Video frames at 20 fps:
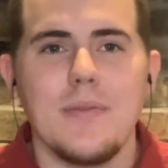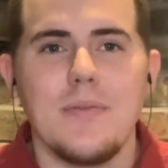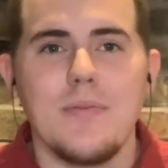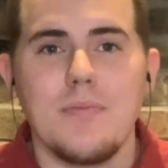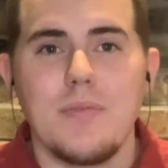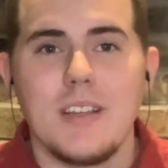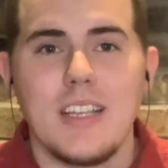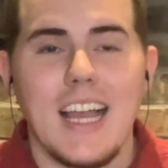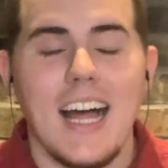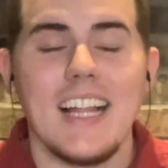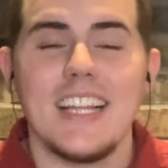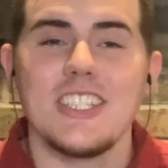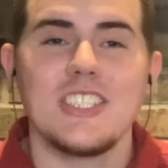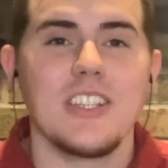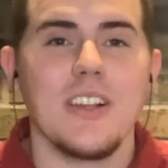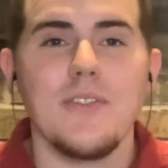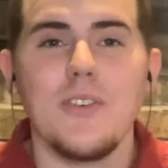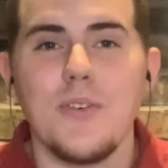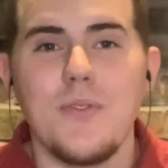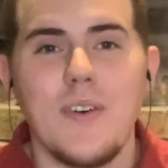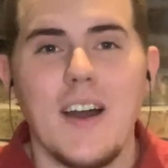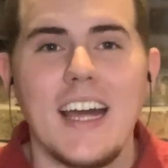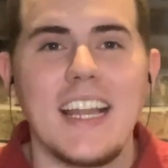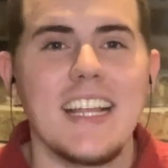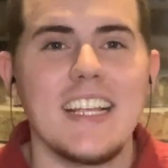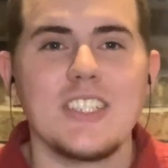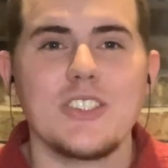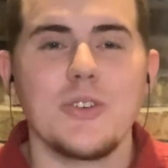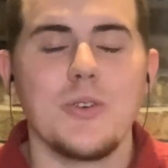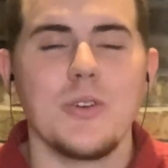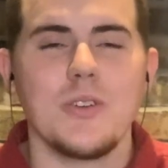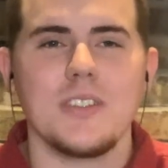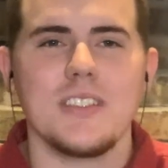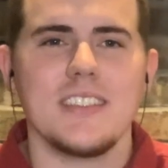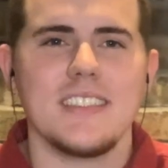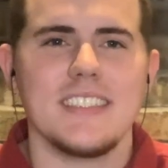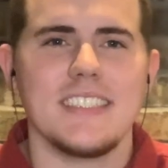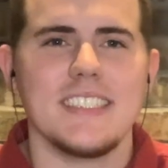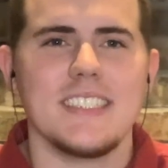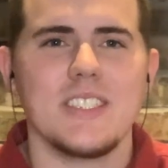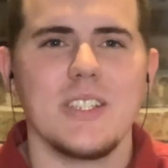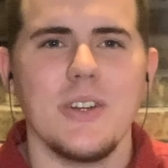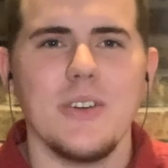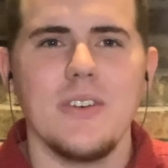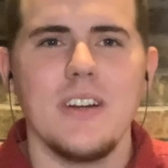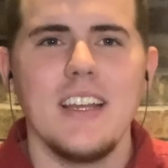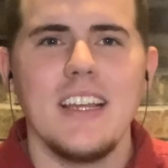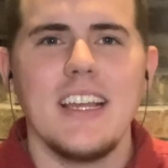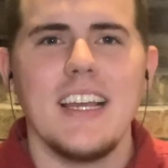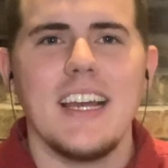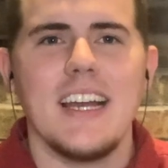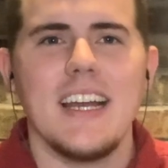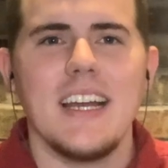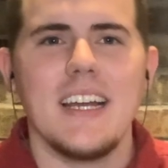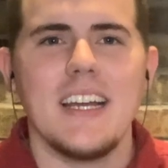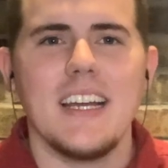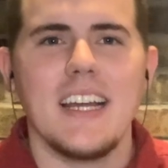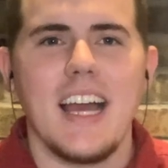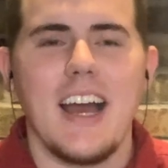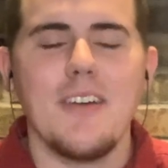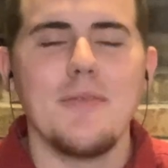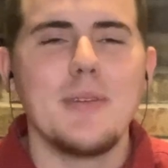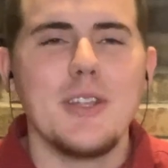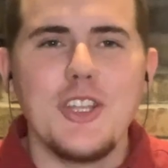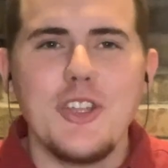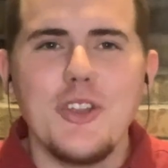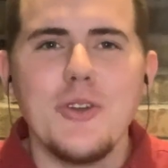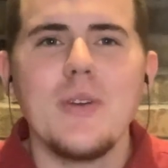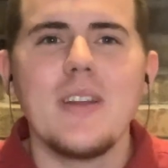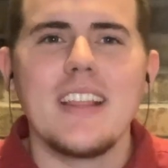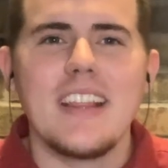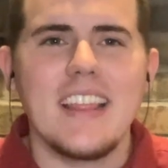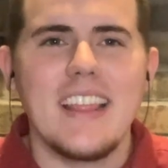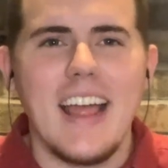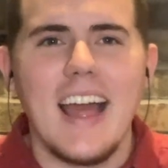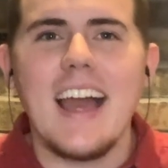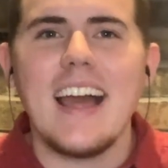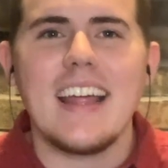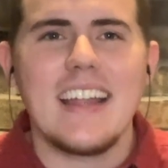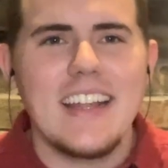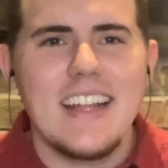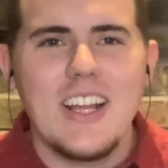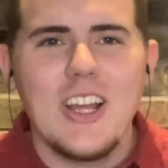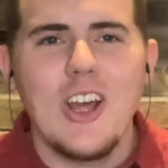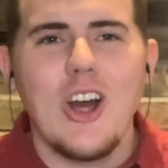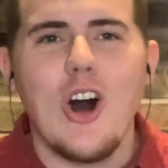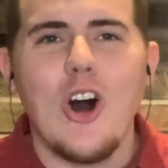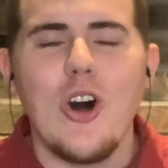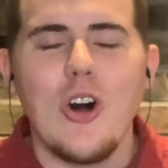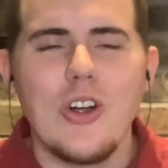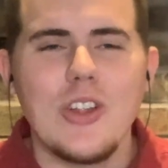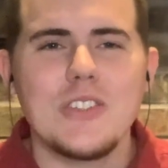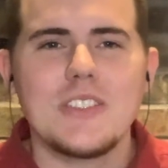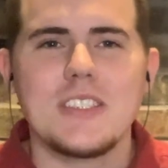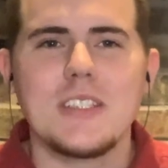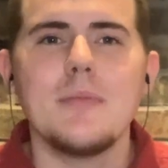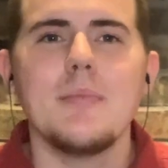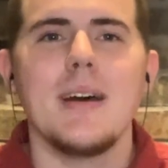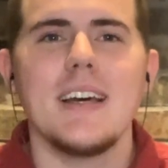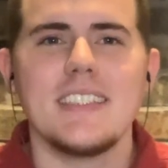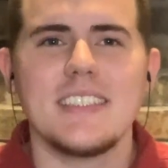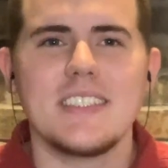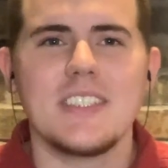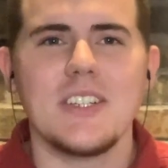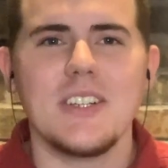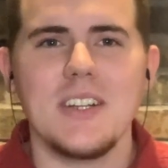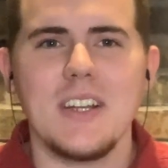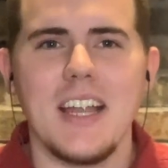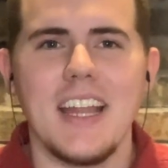college-level finance courses. And so I've been doing that all semester,